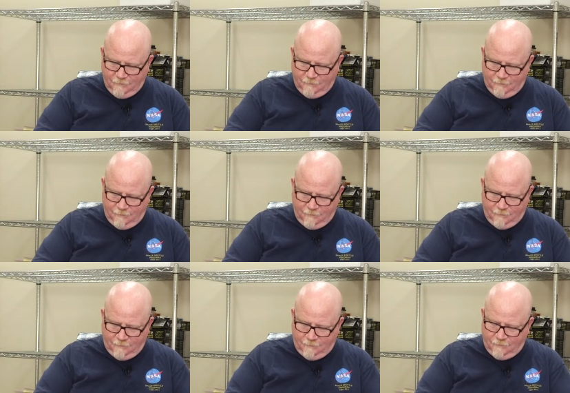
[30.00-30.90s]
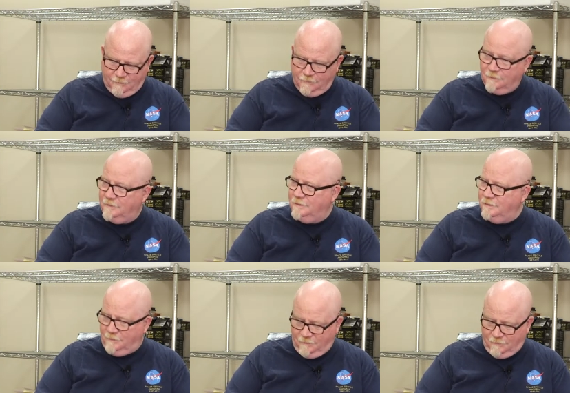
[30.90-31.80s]

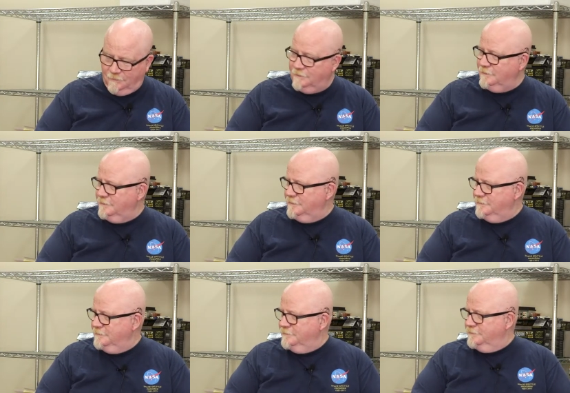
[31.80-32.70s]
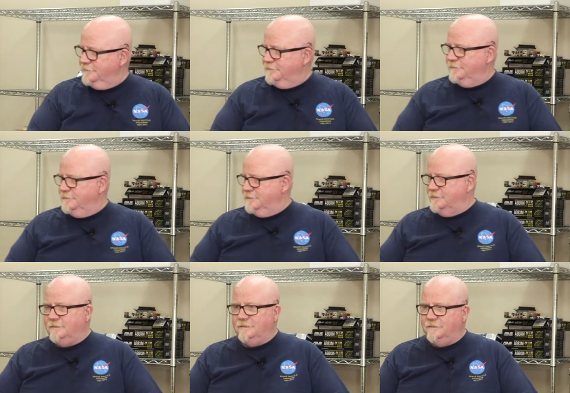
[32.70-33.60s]

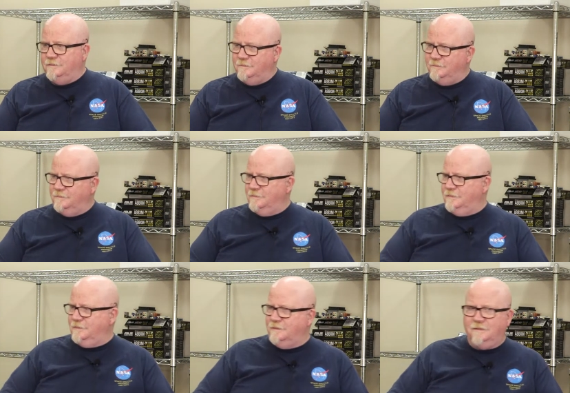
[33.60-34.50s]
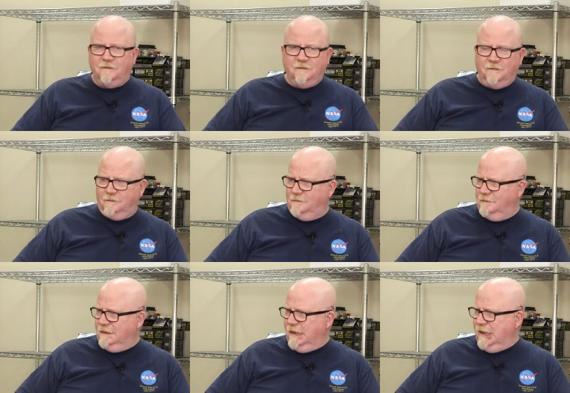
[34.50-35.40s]

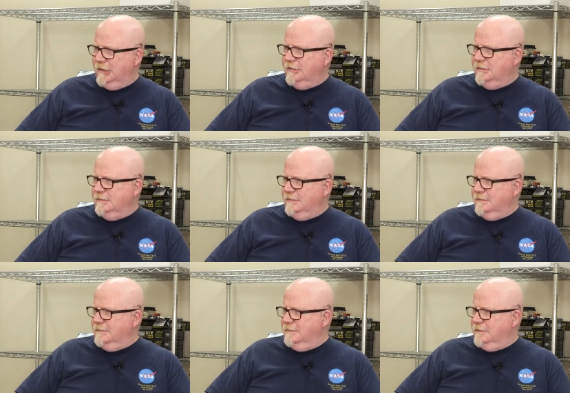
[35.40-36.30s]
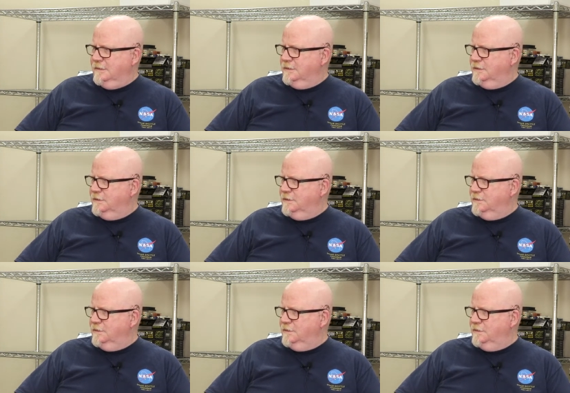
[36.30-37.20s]

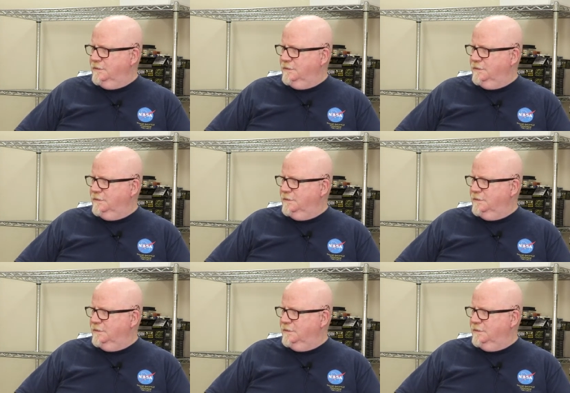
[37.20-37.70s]
[no speech]